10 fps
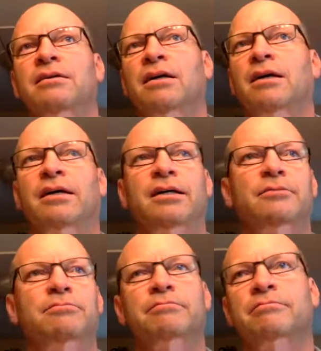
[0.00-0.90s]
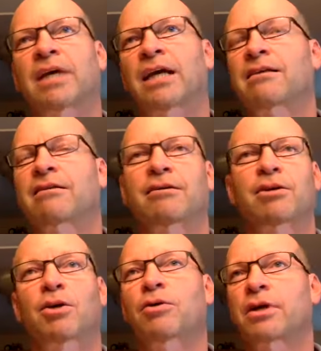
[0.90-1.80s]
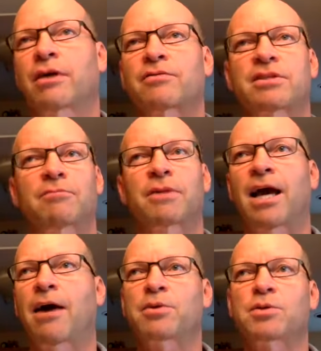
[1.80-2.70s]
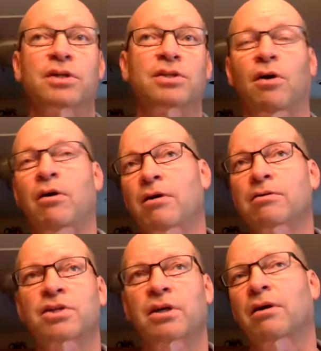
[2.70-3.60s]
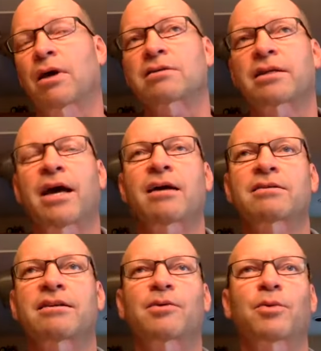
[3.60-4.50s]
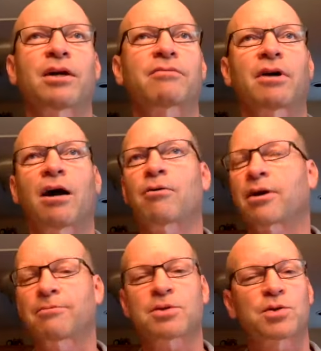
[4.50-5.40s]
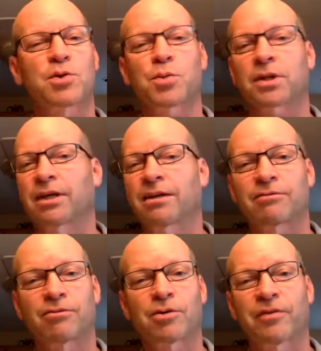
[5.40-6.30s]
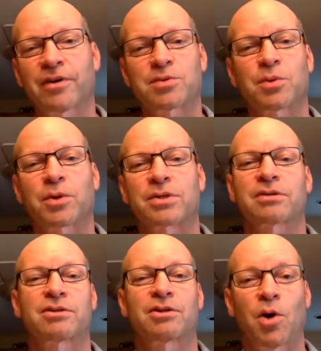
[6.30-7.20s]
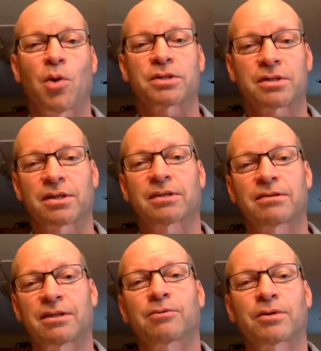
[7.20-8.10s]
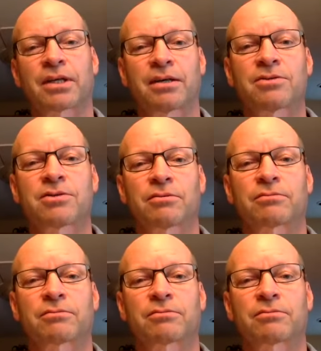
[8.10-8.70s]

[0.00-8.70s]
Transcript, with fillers: Um, any that you know, you have something that happens with a dog, she has an accident or whatever. Out comes super clean and the fruit and vegetable rinse because you know it's going to deal with the issue.